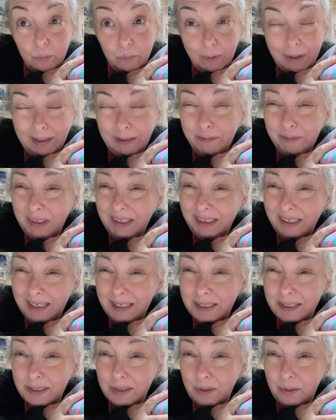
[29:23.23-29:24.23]
Relevant
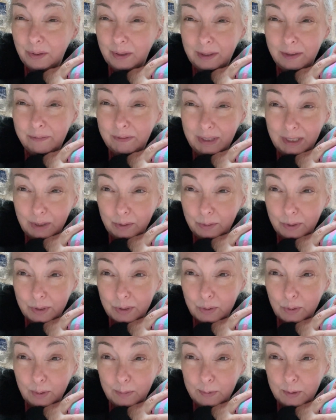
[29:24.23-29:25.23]
links are in the video
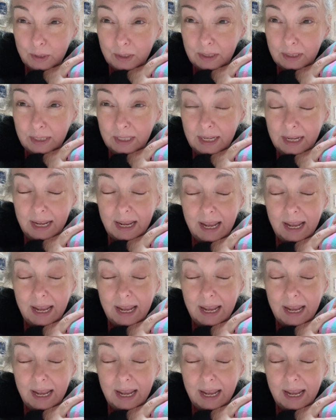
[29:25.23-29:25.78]
description.